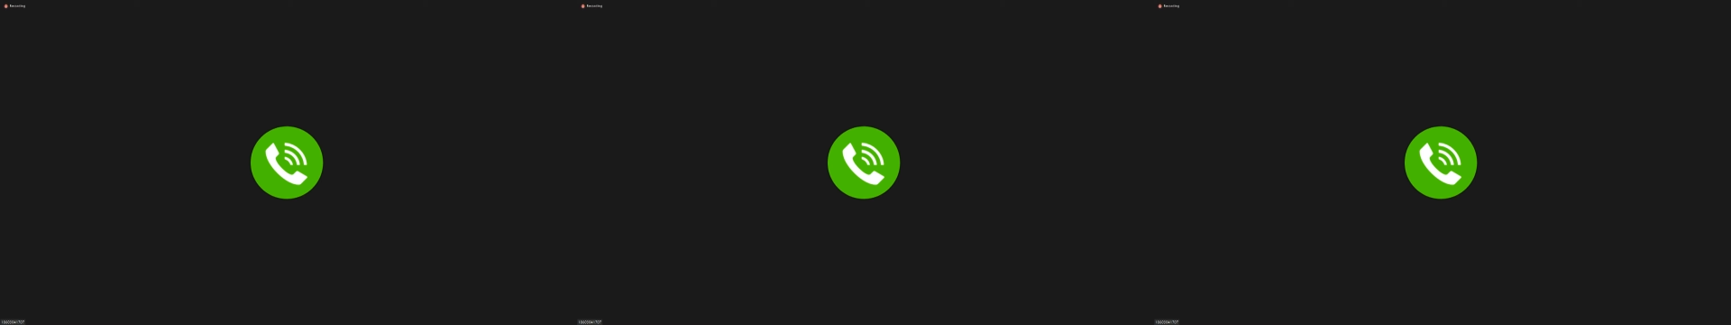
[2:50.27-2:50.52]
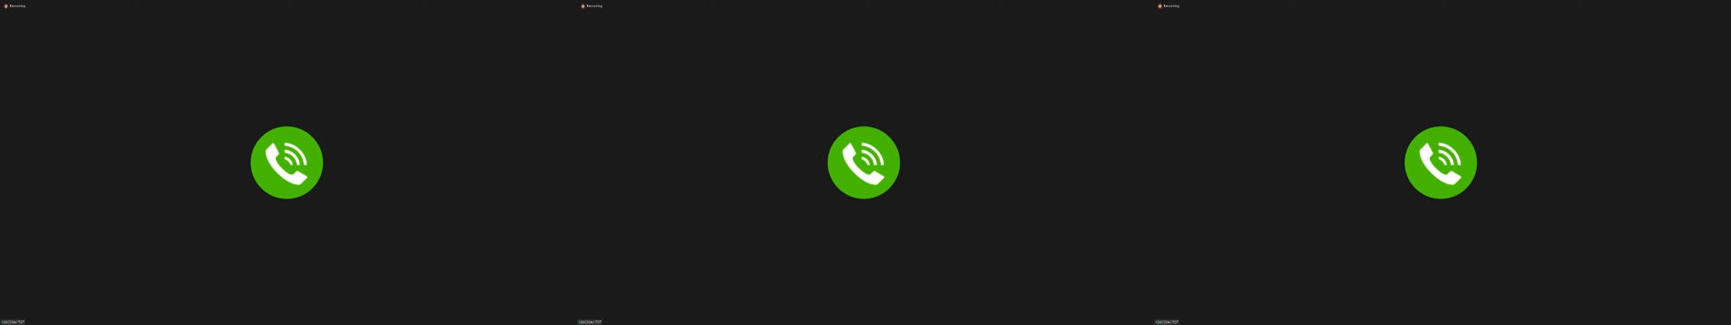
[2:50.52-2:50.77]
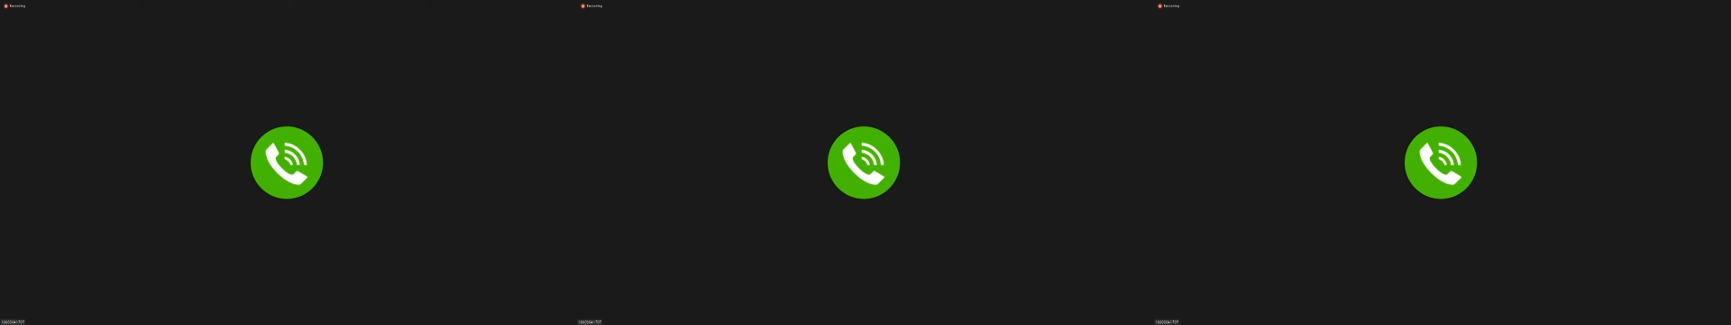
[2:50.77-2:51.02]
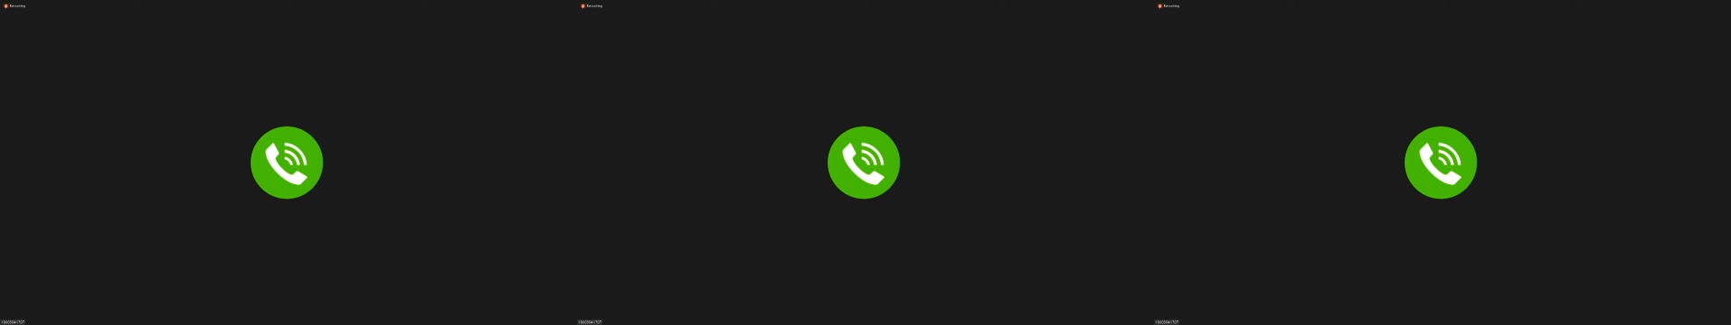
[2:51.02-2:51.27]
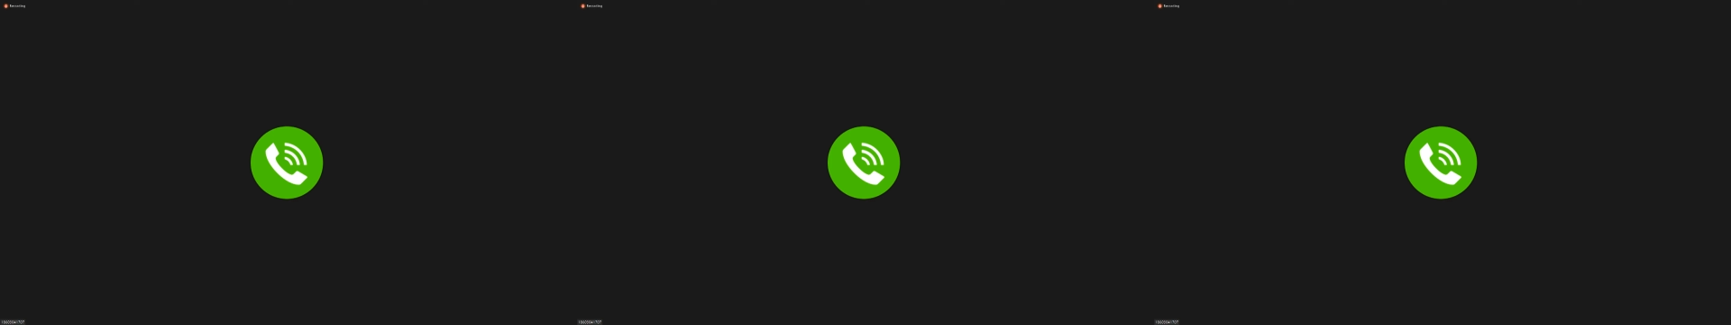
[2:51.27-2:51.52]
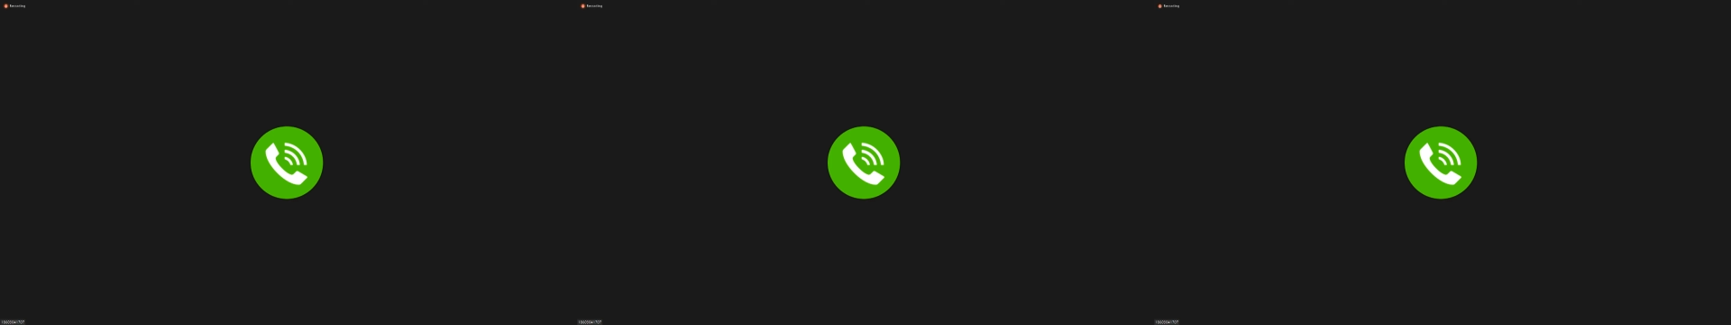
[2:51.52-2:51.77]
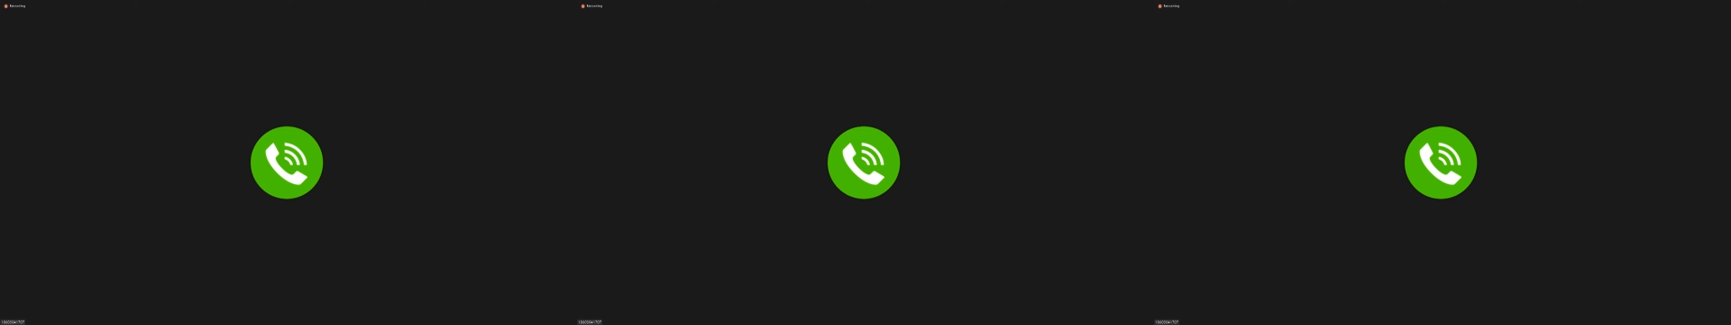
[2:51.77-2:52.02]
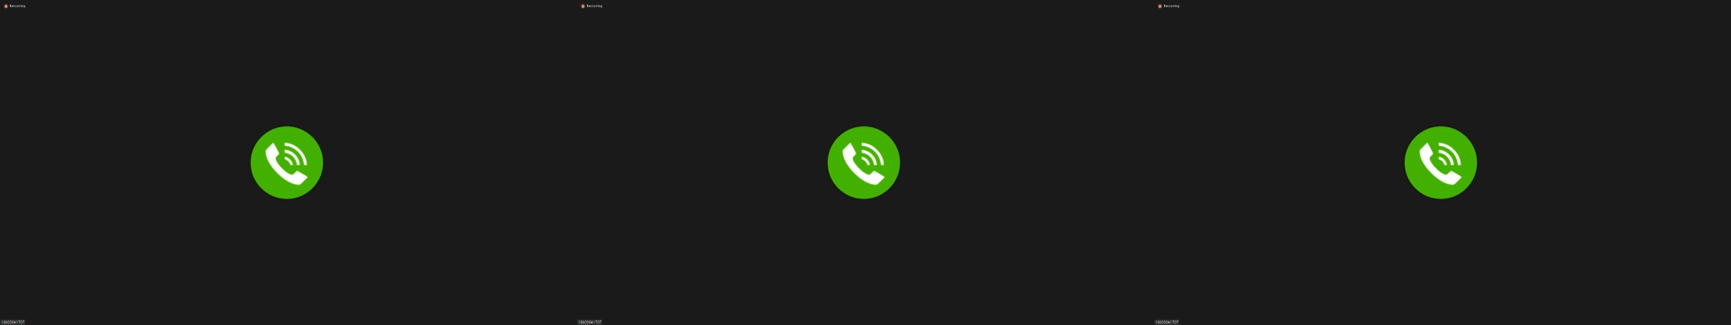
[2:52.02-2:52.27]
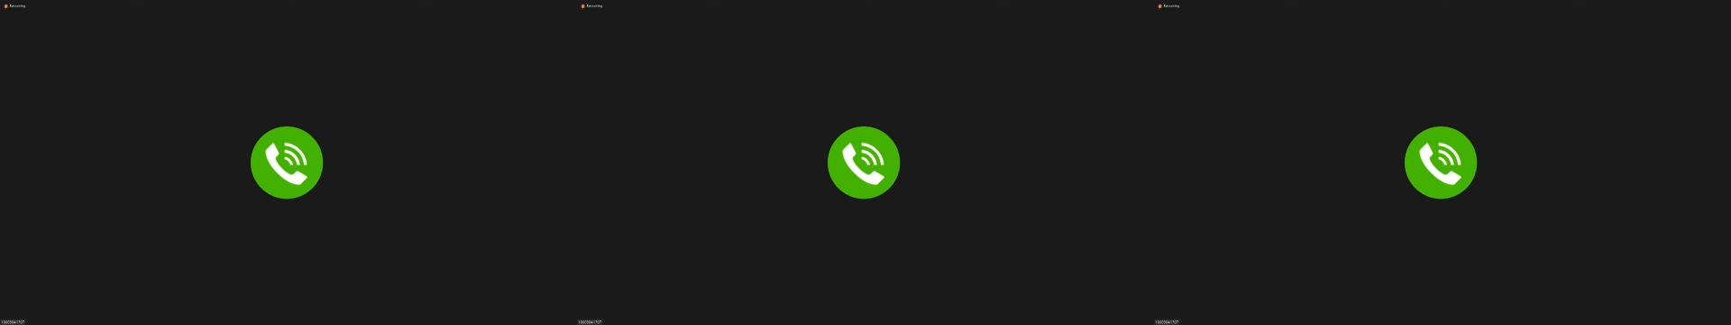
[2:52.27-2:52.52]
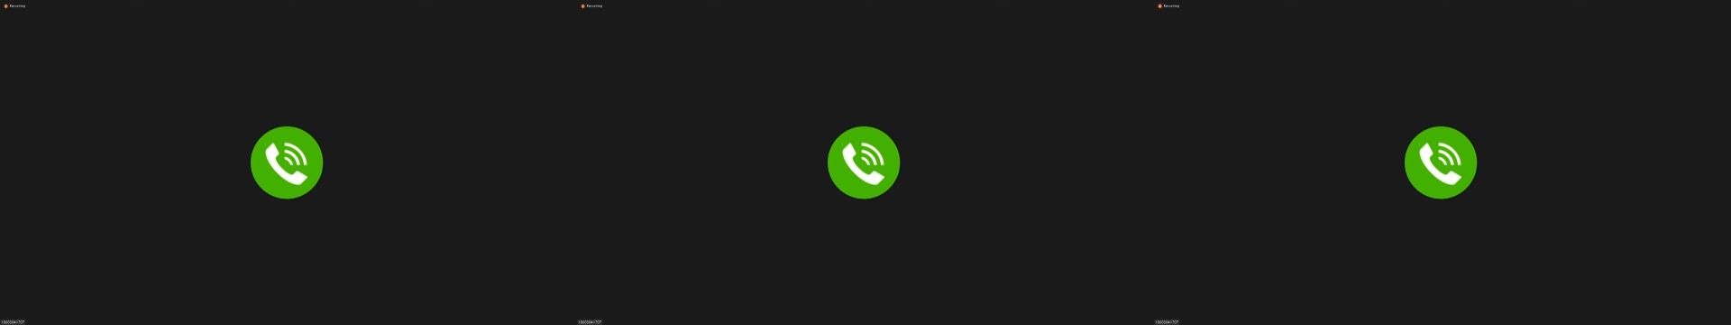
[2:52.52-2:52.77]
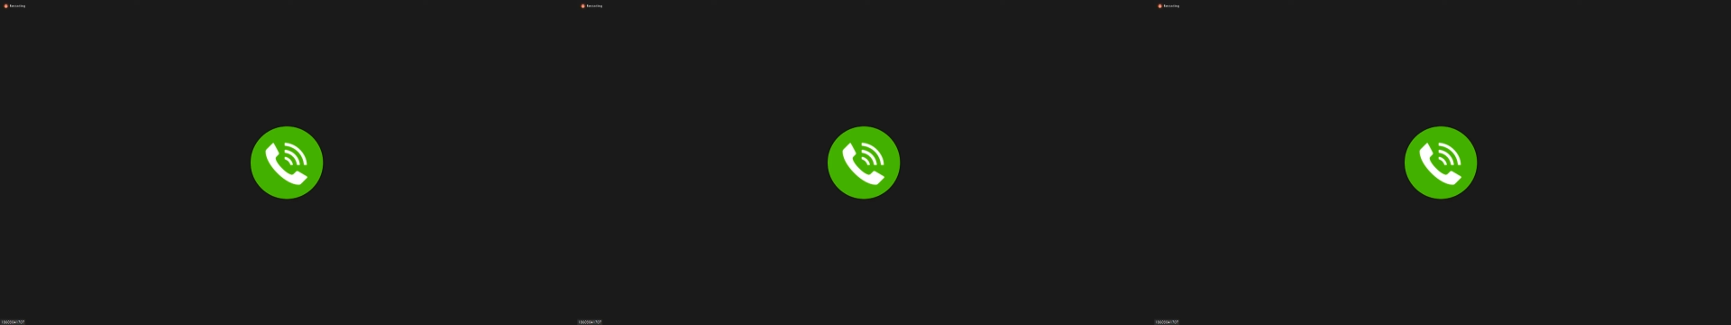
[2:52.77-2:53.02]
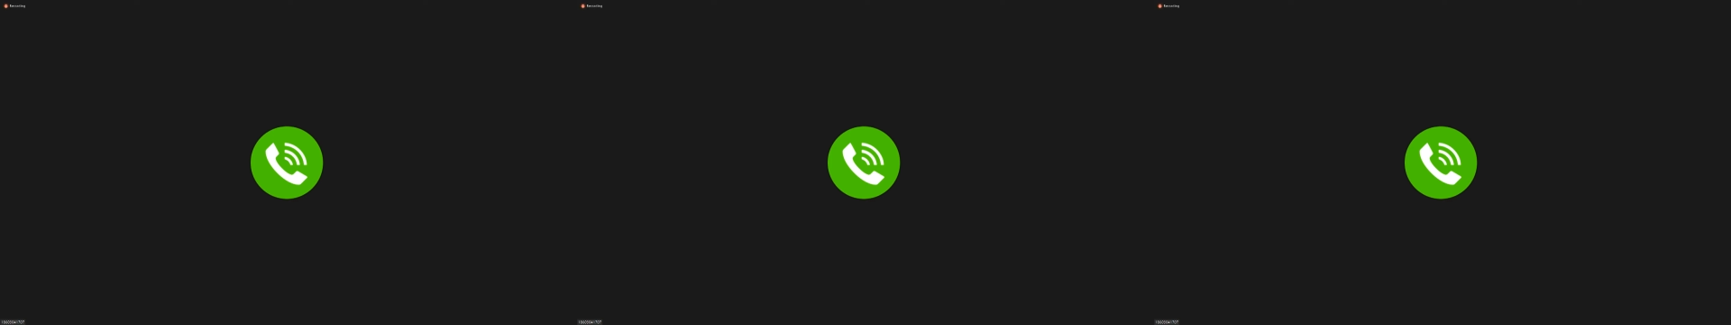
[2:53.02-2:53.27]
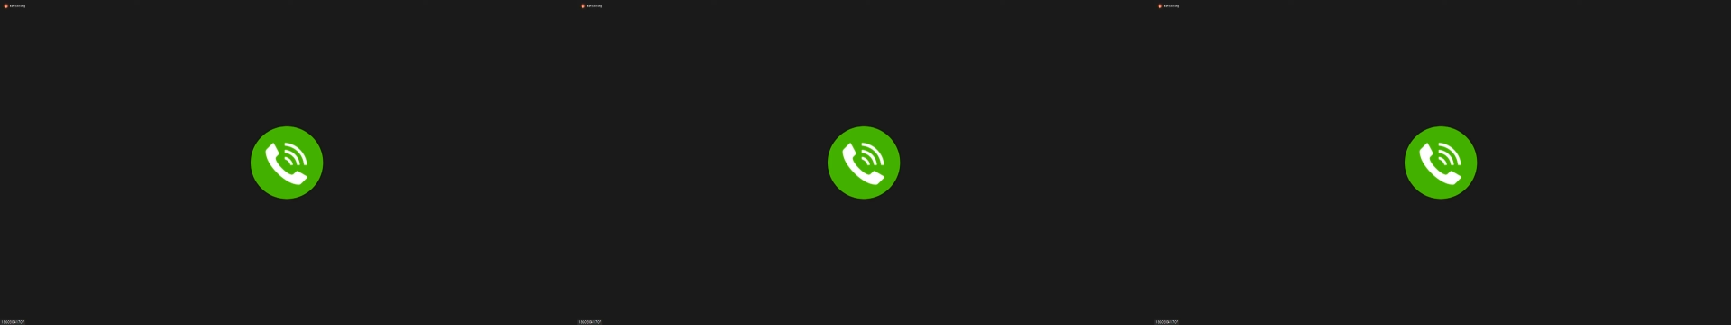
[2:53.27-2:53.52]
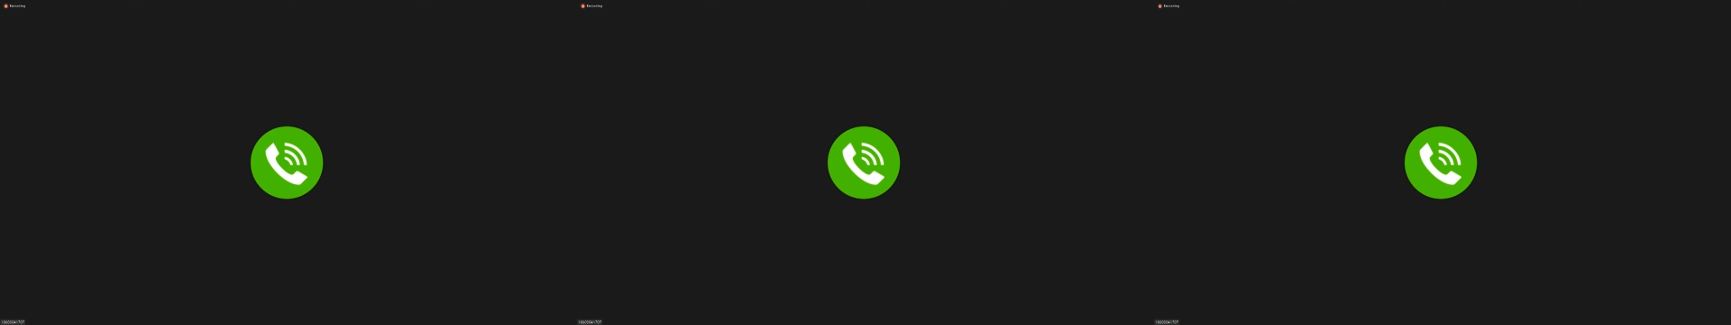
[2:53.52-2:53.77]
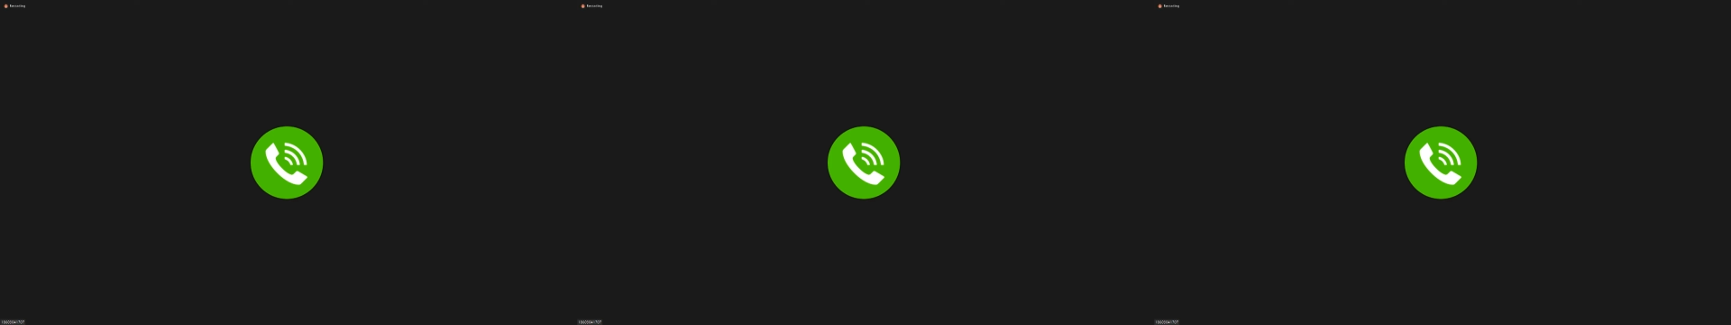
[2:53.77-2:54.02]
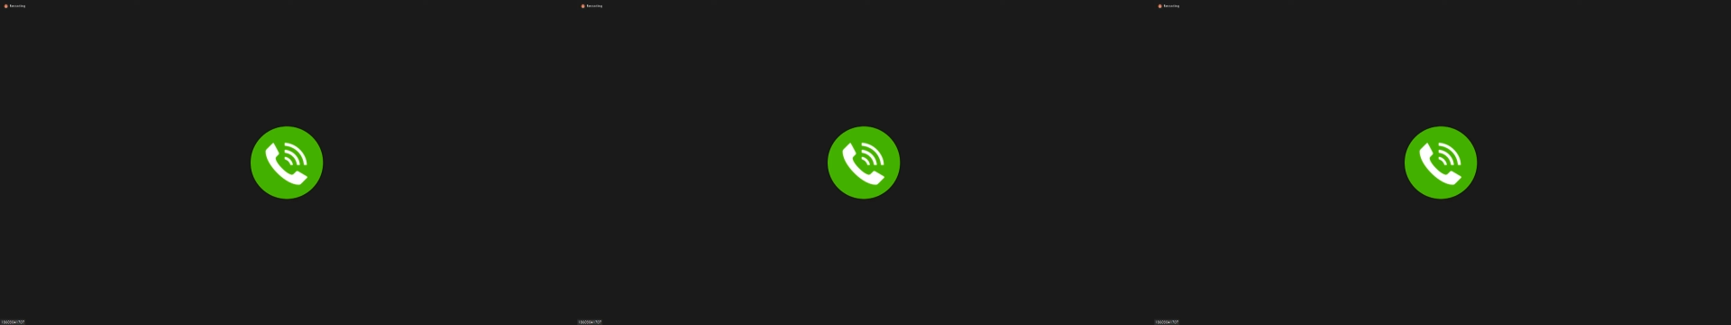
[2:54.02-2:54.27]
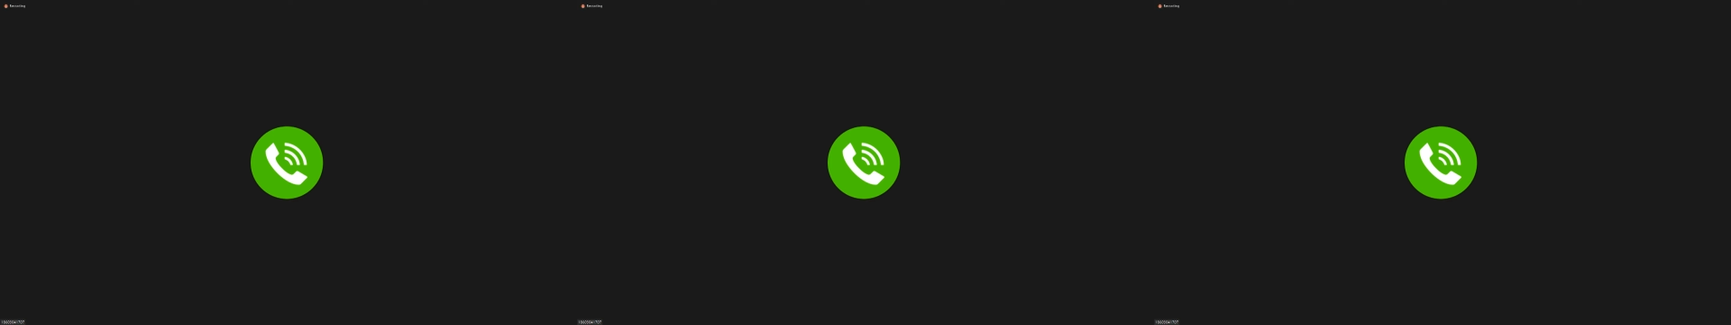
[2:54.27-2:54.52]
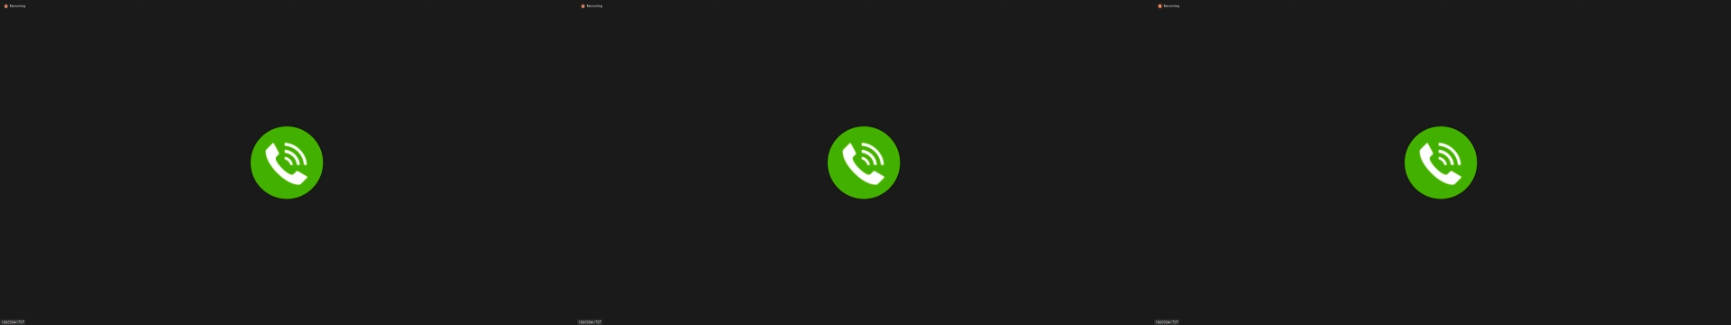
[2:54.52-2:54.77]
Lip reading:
Nobody's mouth can be seen.